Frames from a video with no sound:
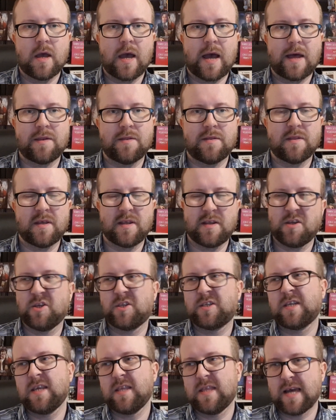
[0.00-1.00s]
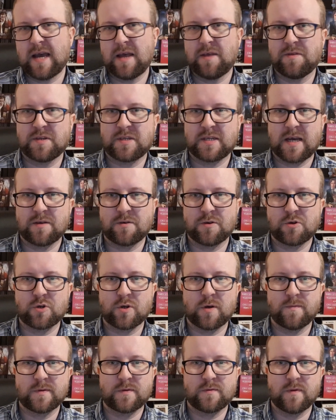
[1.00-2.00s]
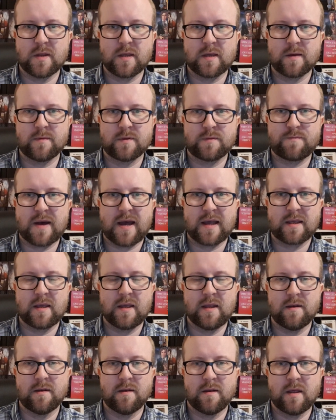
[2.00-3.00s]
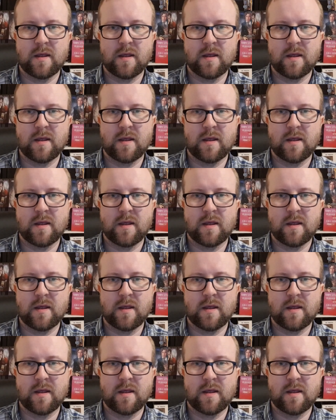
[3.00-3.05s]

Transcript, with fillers: And you see that in the sound of drums when he comes back in